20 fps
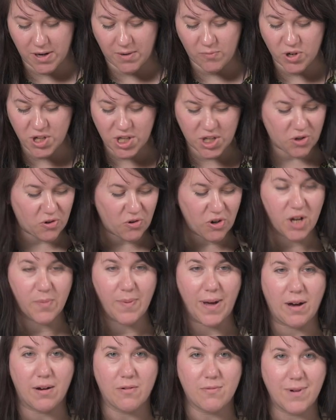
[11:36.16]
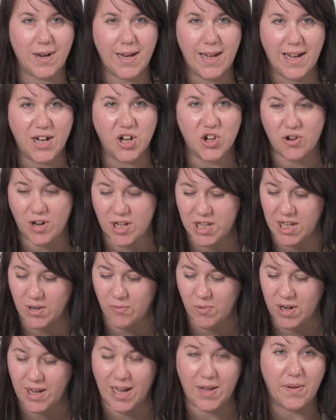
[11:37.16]
and I want to talk about a really interesting
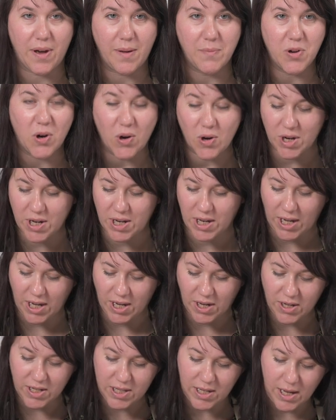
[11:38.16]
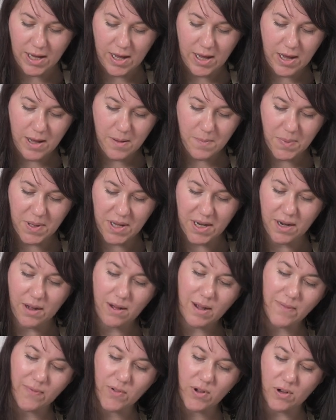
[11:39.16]
one here that I'm not going to use, but
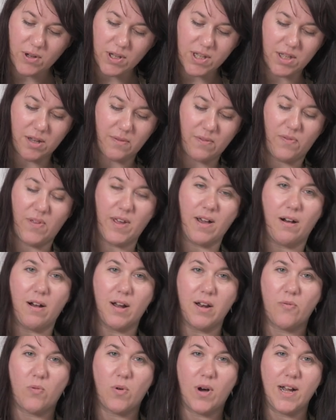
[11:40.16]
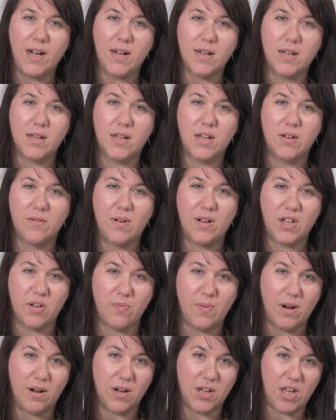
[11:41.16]
I've got some of the Isle of Wight
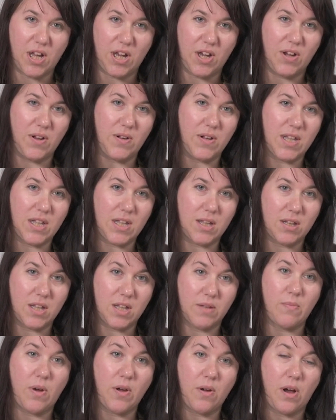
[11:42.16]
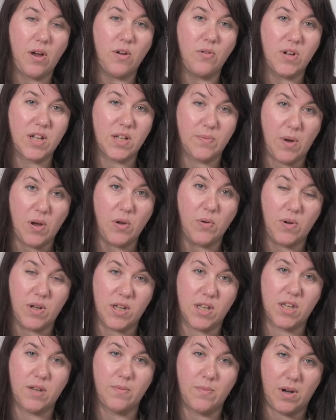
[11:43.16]
tomatoes, oak
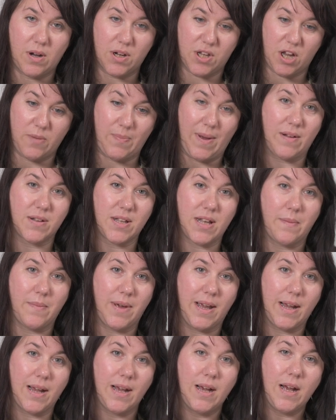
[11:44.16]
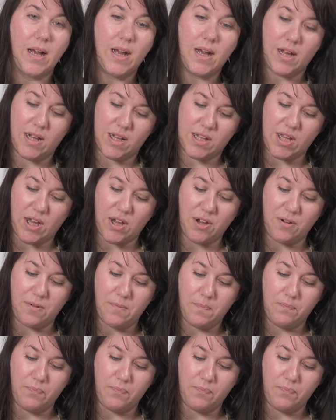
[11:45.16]
smoked tomato balsamic. So